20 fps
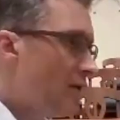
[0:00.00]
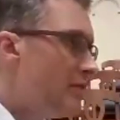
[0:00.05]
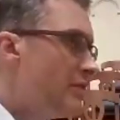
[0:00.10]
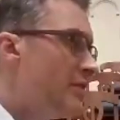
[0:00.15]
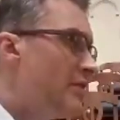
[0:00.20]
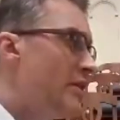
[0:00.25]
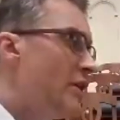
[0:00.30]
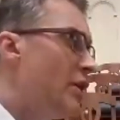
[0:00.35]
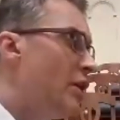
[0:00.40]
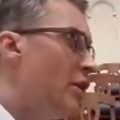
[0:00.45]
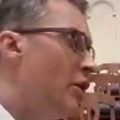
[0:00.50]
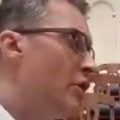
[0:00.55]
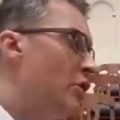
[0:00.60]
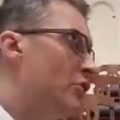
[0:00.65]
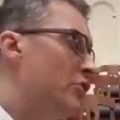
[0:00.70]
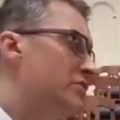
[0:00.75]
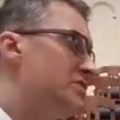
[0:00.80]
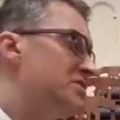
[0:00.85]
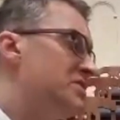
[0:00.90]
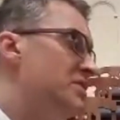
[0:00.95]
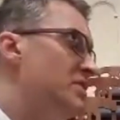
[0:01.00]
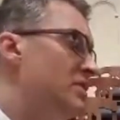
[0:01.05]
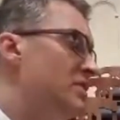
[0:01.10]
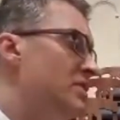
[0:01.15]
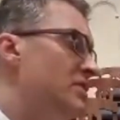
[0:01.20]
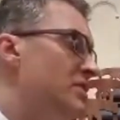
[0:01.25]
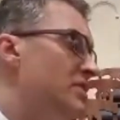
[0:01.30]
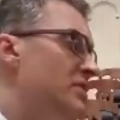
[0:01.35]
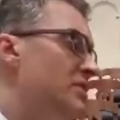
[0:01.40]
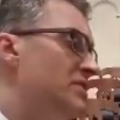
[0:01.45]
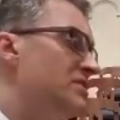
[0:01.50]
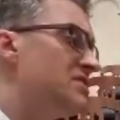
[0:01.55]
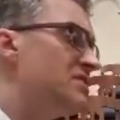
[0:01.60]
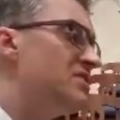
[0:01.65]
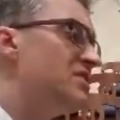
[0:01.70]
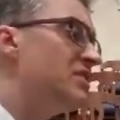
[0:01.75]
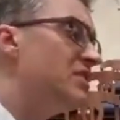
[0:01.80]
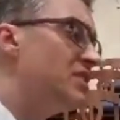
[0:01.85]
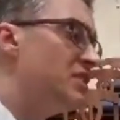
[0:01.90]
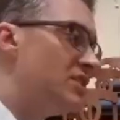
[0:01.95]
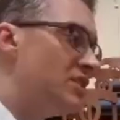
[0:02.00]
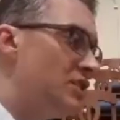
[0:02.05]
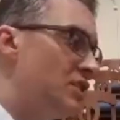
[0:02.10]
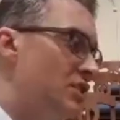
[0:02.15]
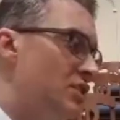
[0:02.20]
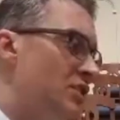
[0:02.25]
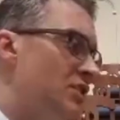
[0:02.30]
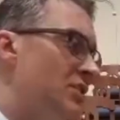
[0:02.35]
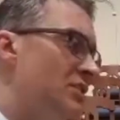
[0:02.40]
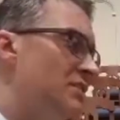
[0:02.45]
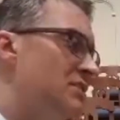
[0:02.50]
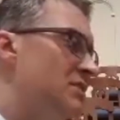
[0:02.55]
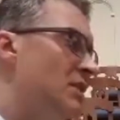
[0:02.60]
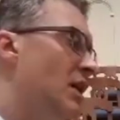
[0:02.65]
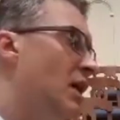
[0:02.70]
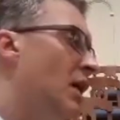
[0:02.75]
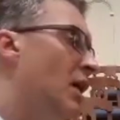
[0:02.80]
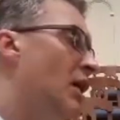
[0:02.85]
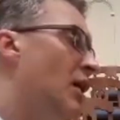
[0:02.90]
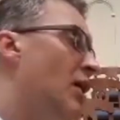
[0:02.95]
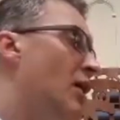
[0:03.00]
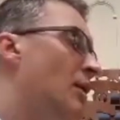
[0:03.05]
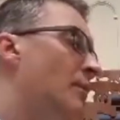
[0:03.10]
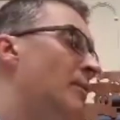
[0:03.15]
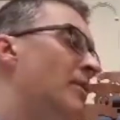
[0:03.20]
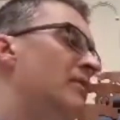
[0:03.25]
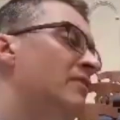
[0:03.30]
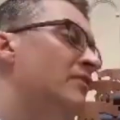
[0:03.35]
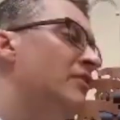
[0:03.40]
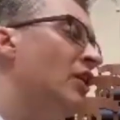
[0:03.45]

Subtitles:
Theirs is the kingdom of